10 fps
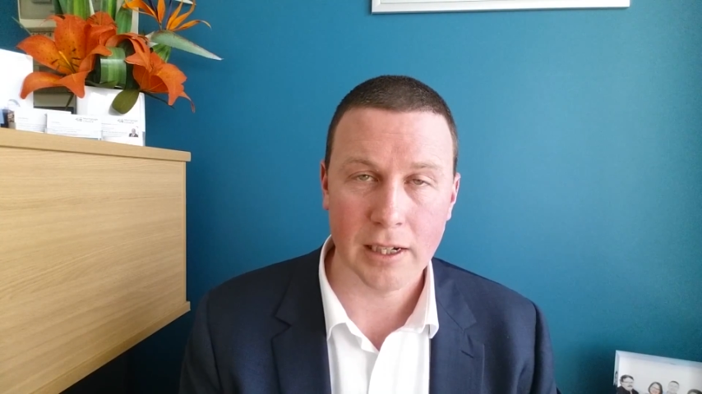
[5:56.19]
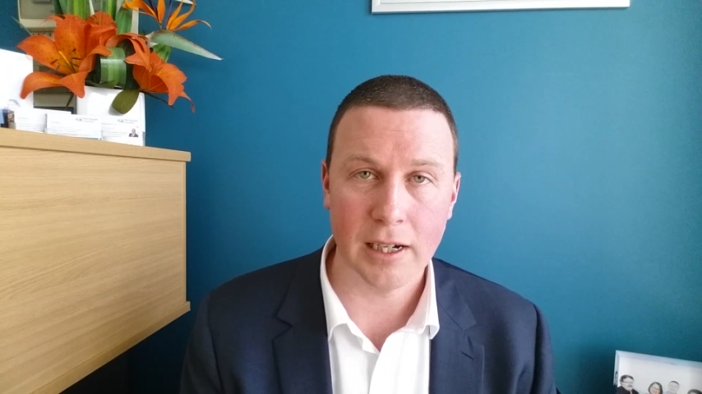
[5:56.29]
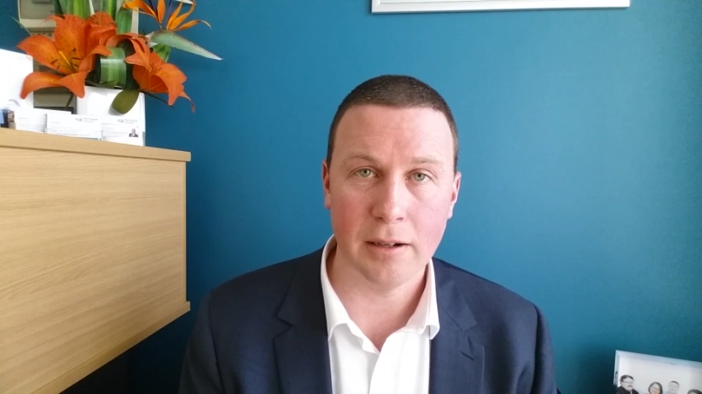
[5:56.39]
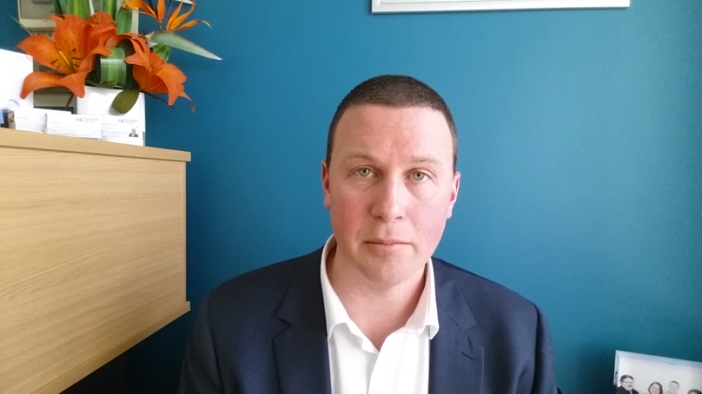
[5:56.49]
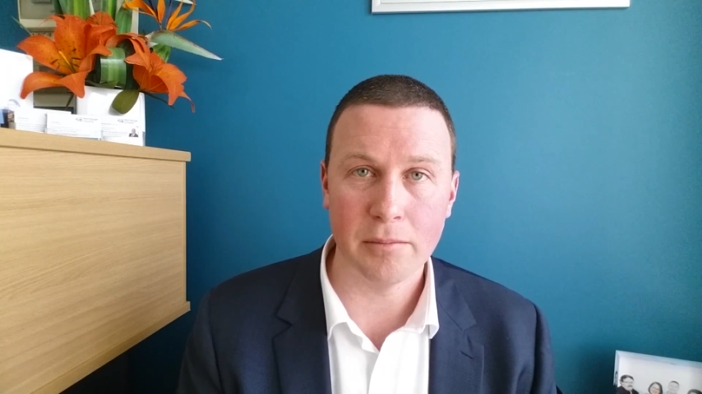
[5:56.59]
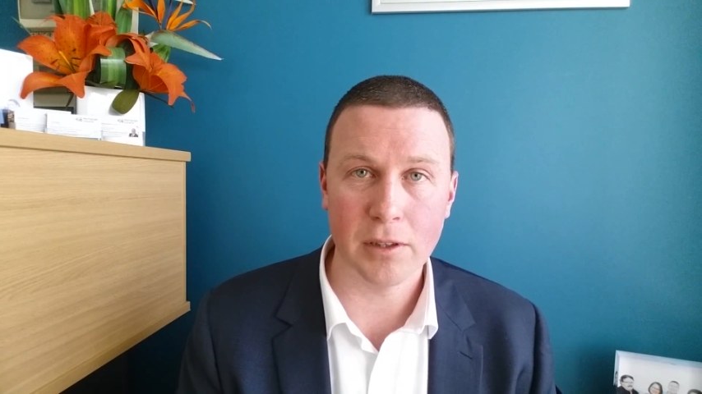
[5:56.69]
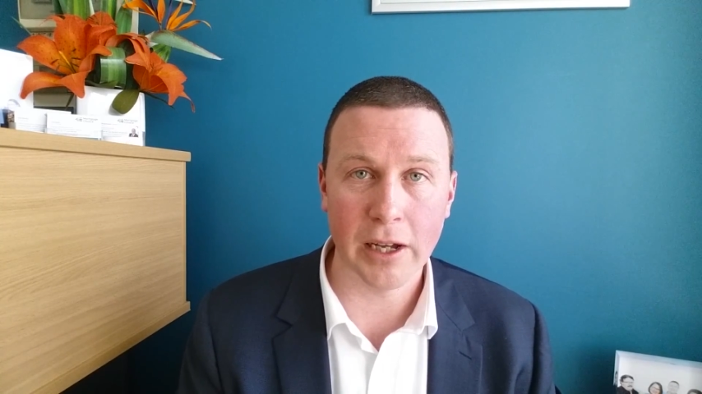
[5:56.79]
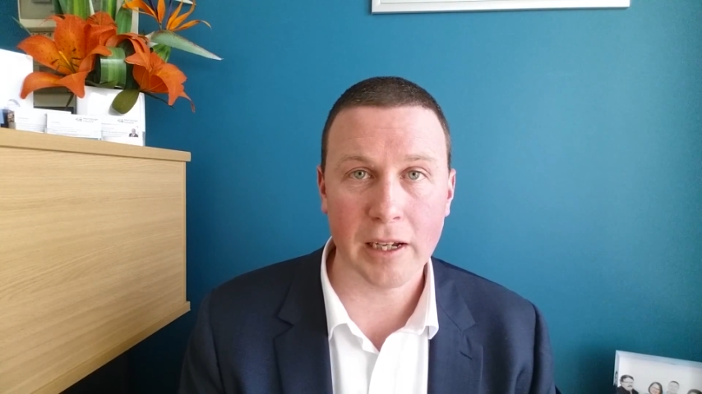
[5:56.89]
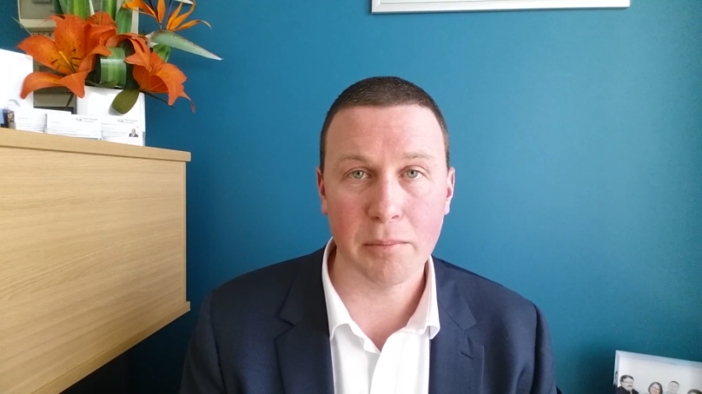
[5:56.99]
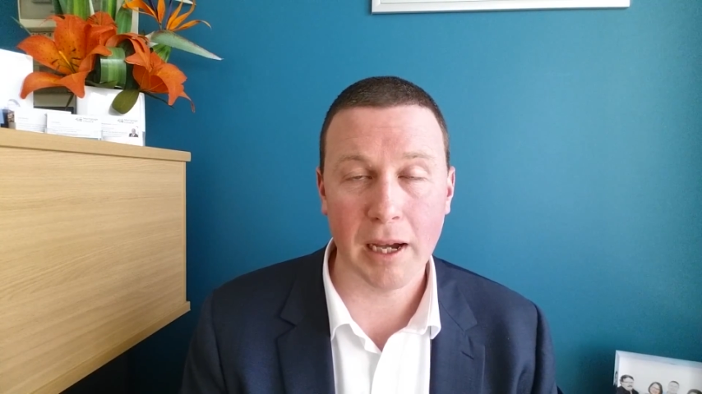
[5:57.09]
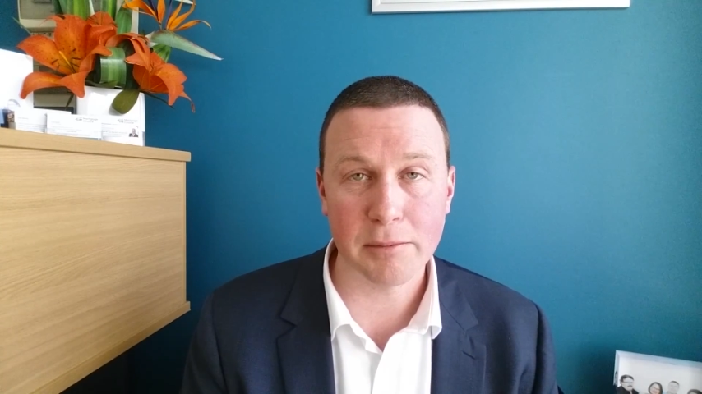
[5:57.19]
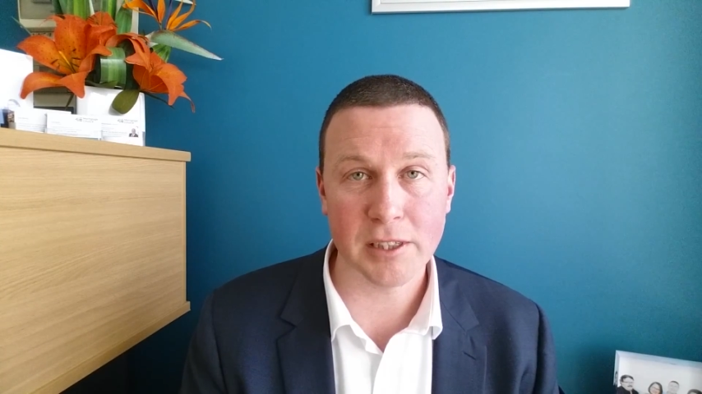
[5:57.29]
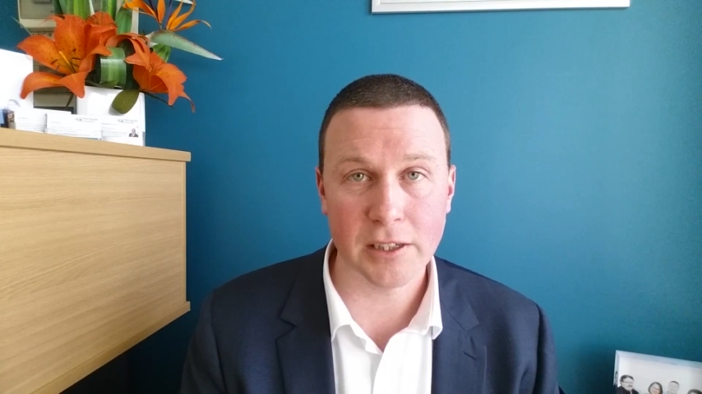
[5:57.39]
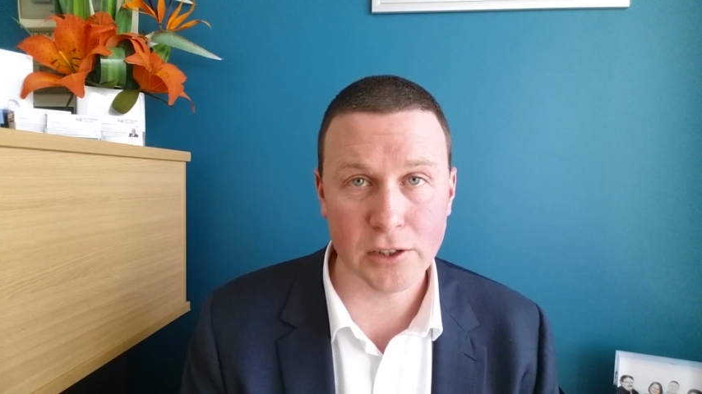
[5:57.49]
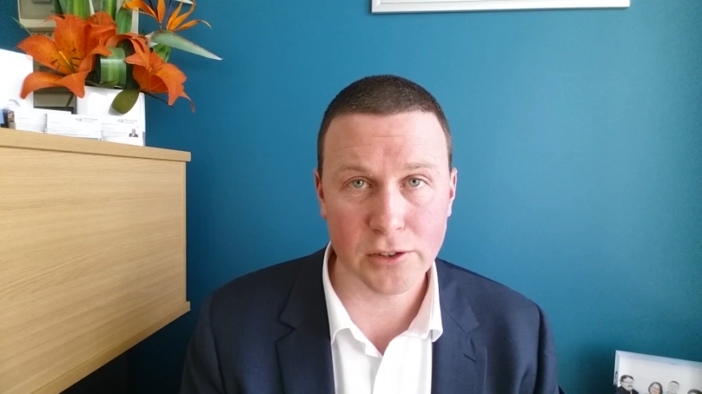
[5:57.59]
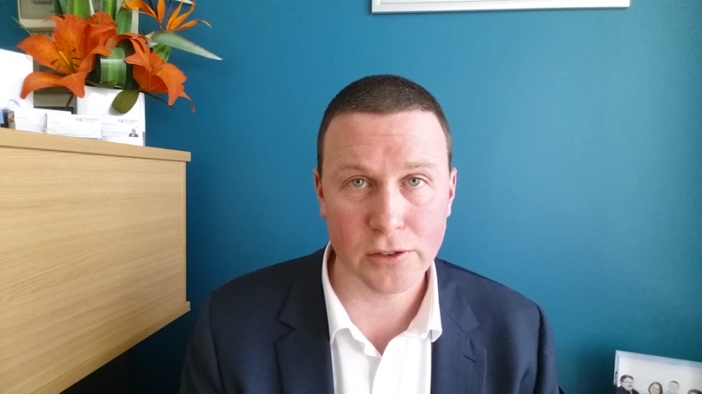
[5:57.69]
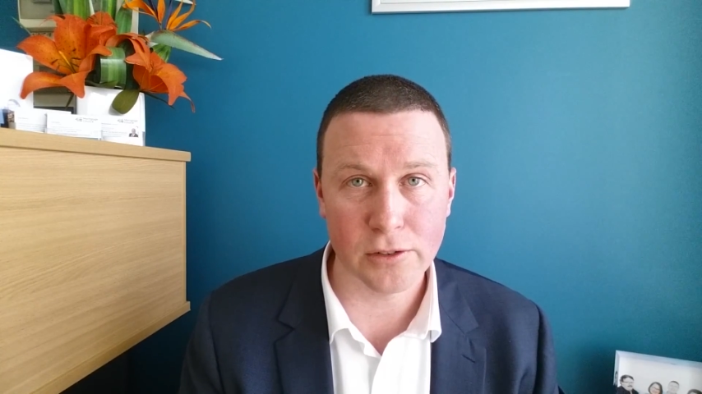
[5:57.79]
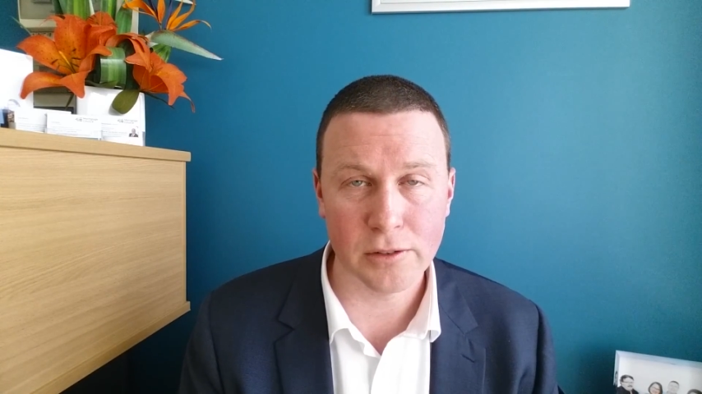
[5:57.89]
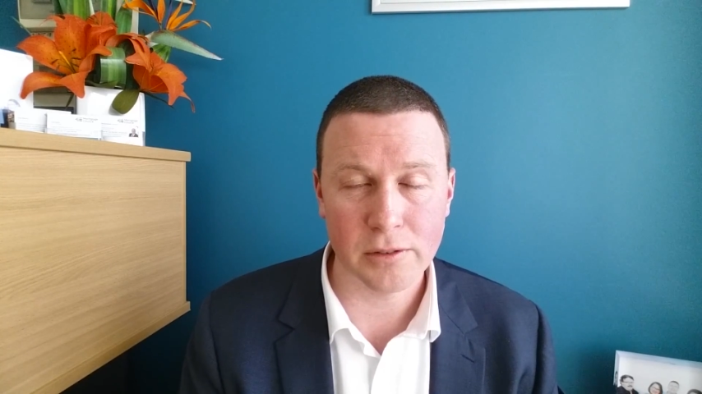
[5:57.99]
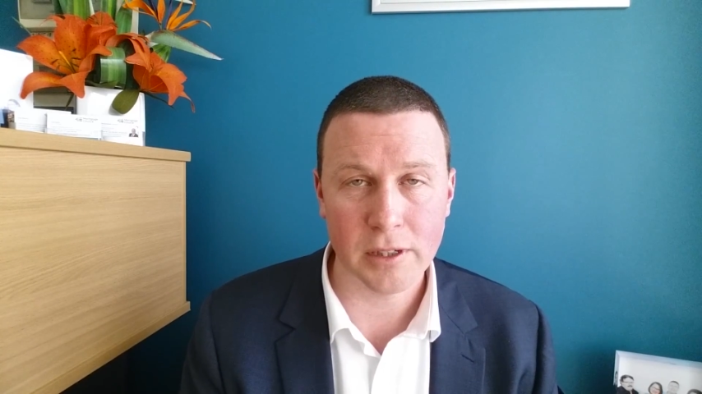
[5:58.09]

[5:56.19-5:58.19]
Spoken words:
like perhaps they used to